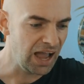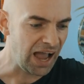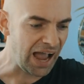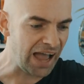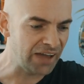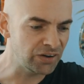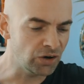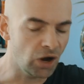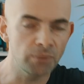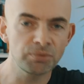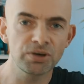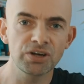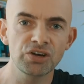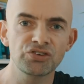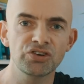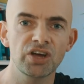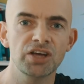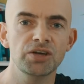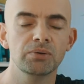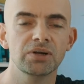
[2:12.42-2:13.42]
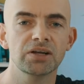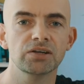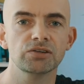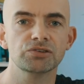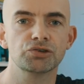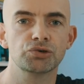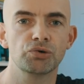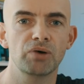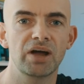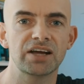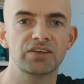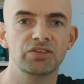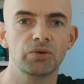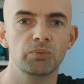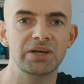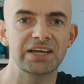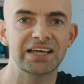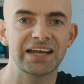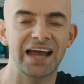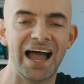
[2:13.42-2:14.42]
And I'm going to show you a little trick that
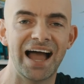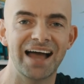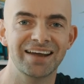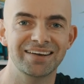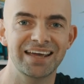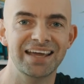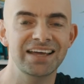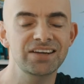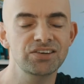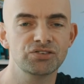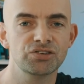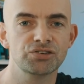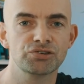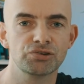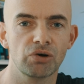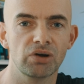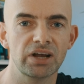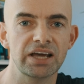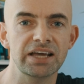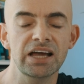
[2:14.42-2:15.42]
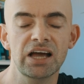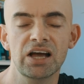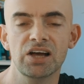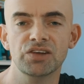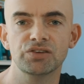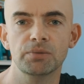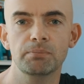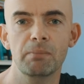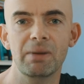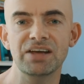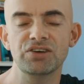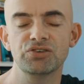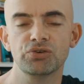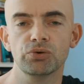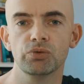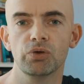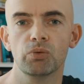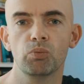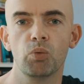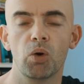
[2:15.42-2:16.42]
we can add into Trolly to make
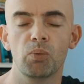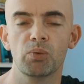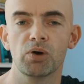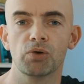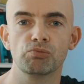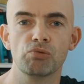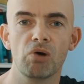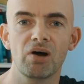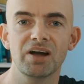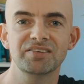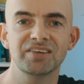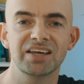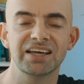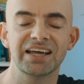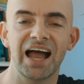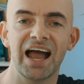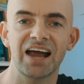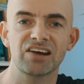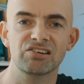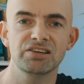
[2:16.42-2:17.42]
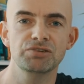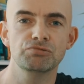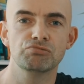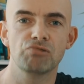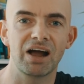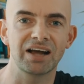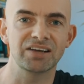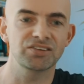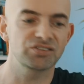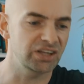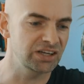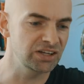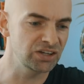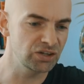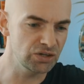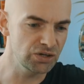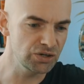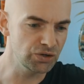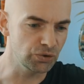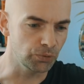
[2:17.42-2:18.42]
sure that what we're writing actually ranks in
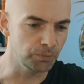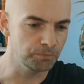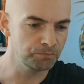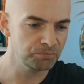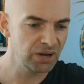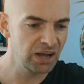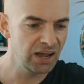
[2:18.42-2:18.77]
Google.